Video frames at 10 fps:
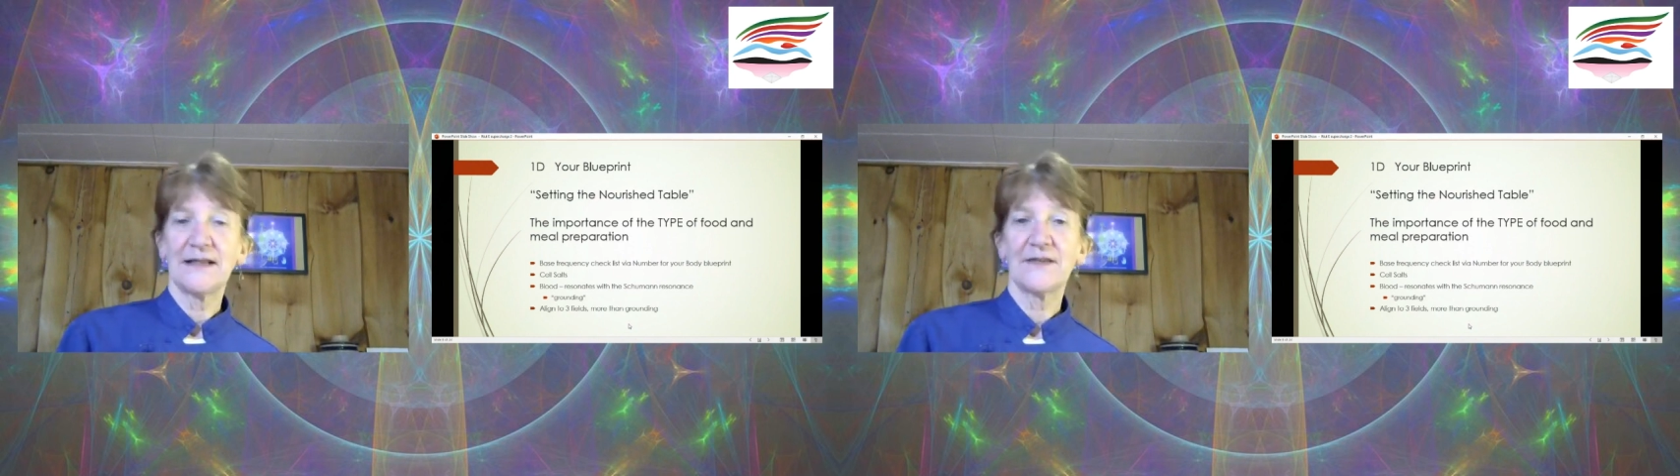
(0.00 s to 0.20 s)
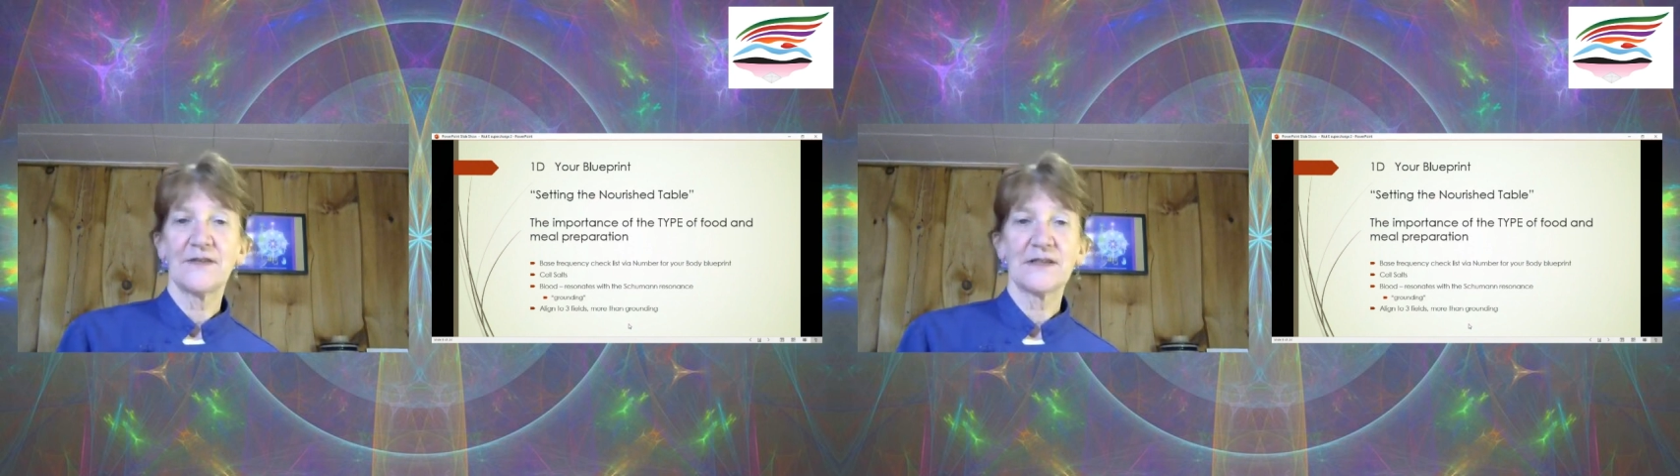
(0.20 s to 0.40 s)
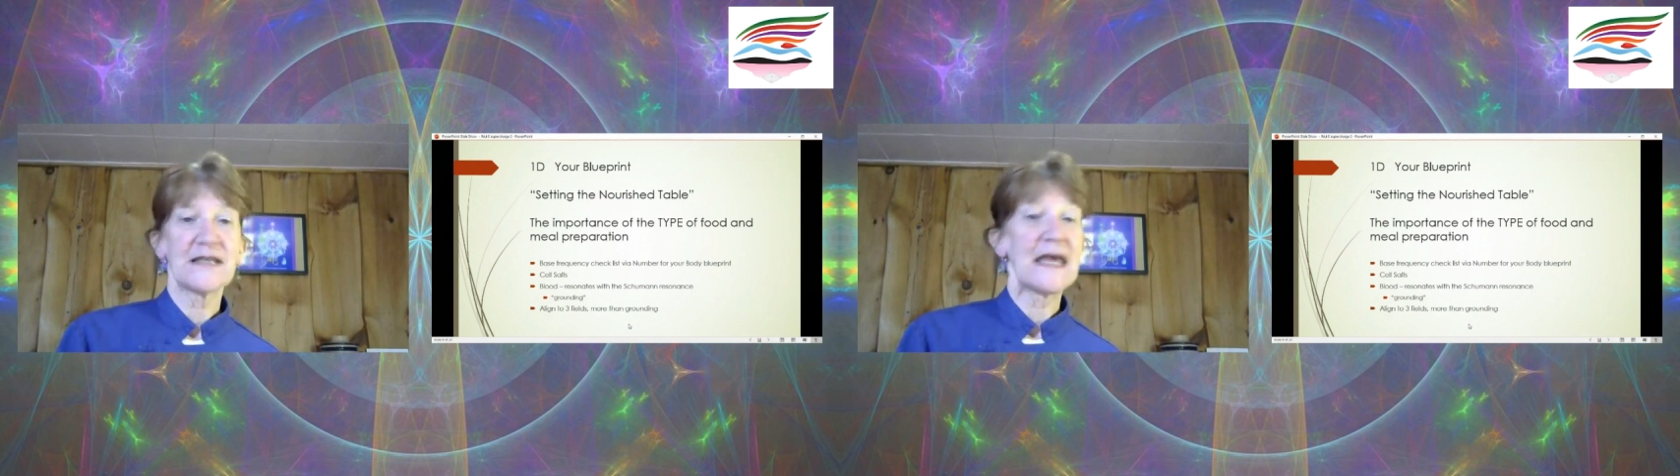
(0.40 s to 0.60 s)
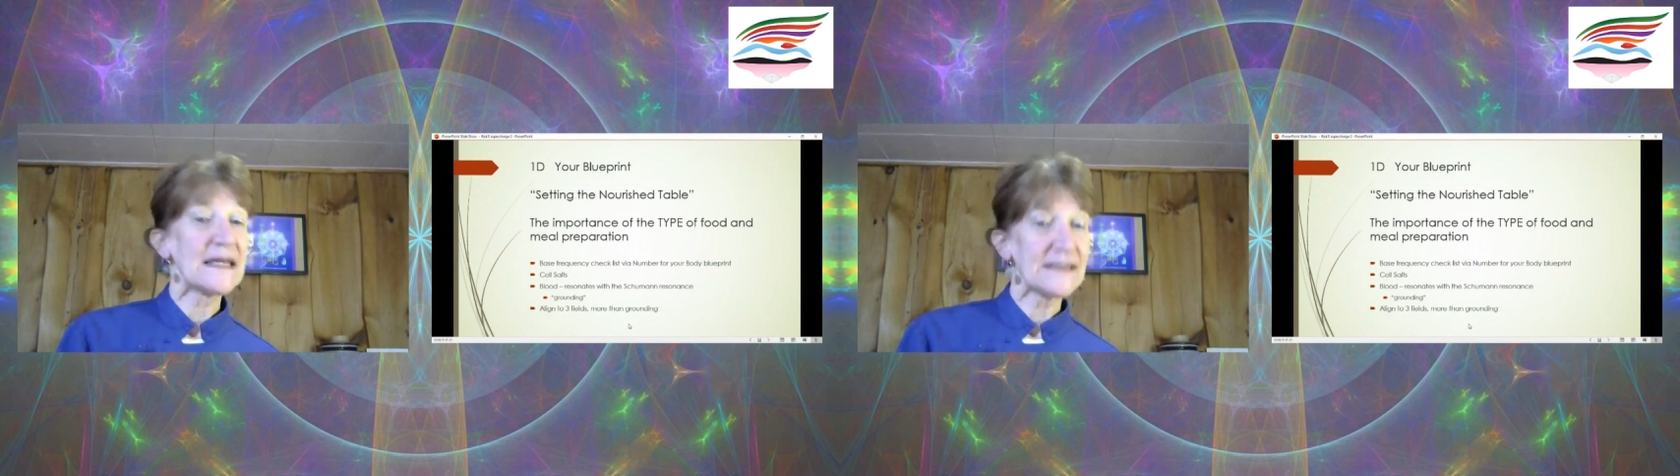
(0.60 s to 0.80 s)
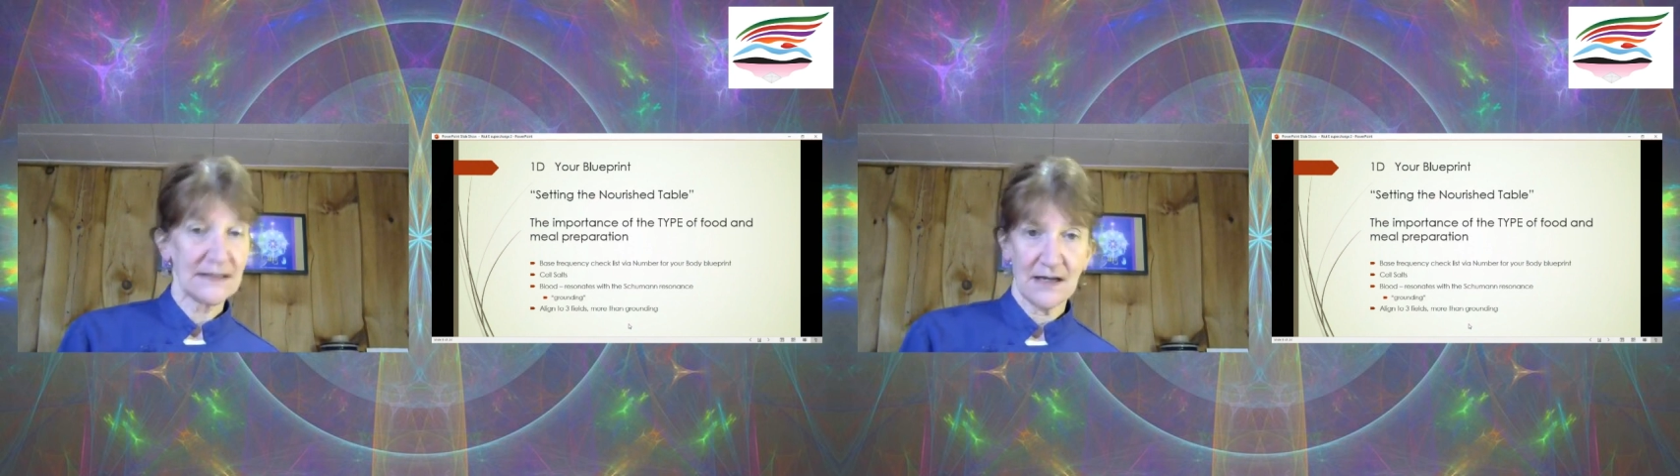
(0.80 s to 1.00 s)
give us
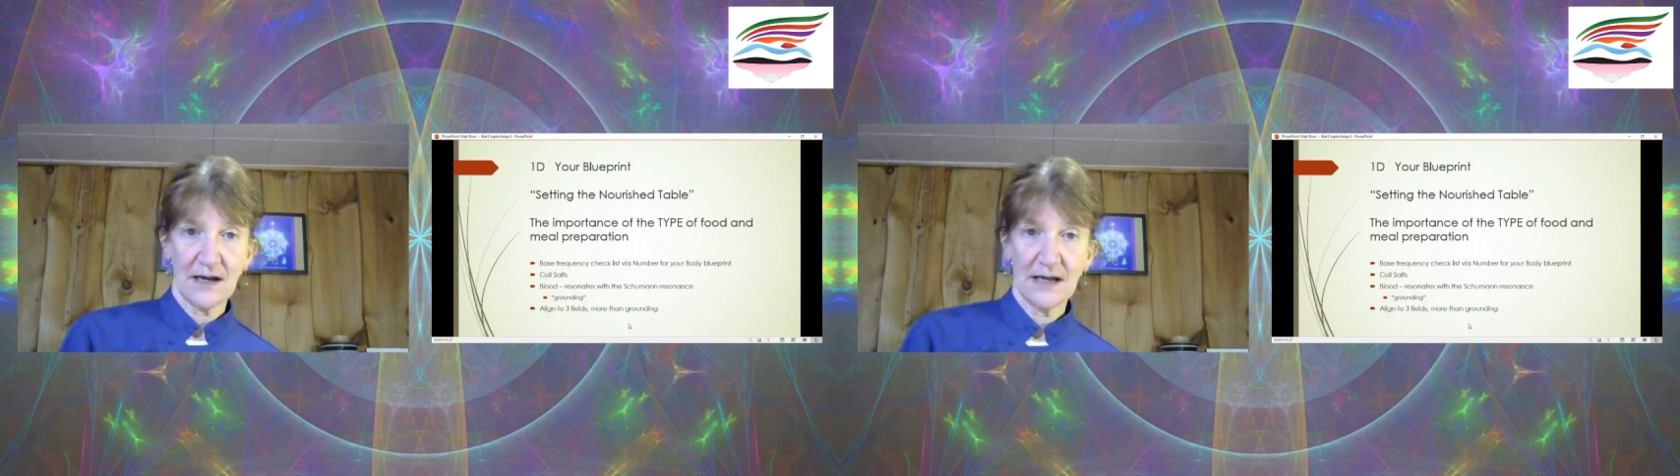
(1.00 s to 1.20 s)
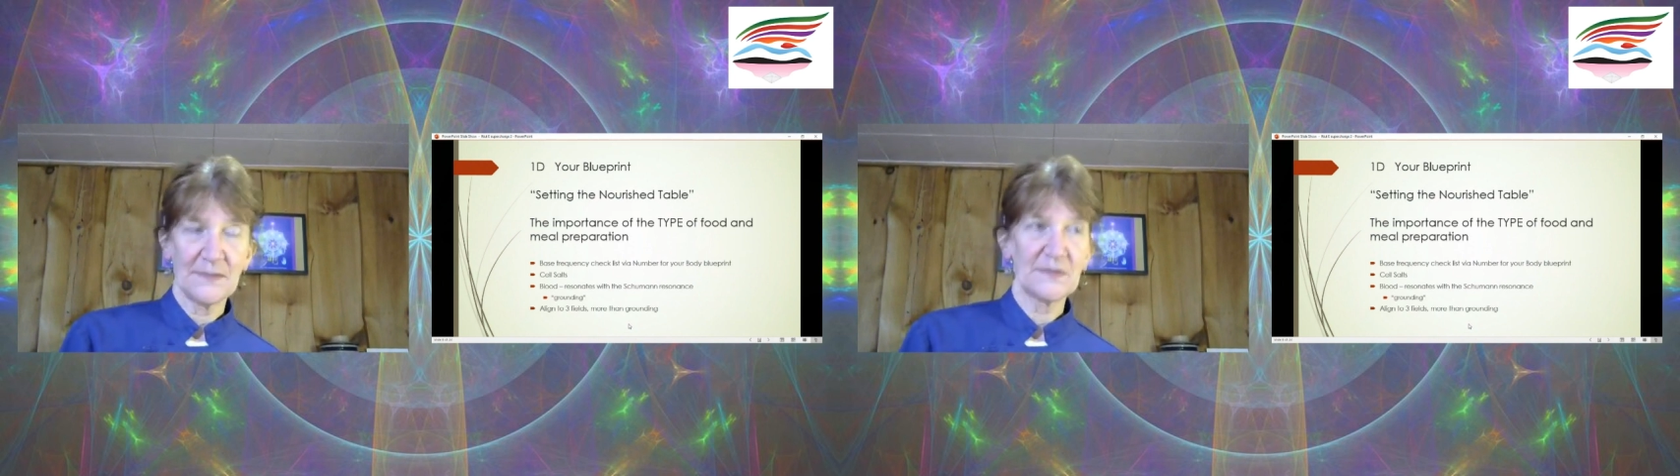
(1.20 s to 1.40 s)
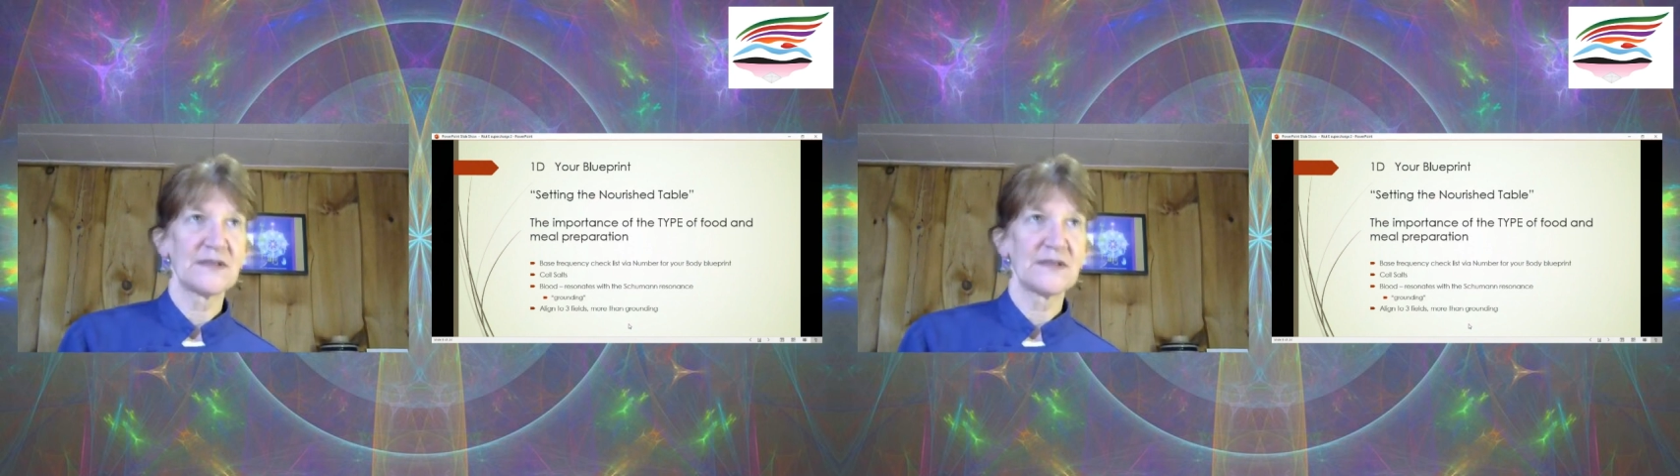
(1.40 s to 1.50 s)
enzymes,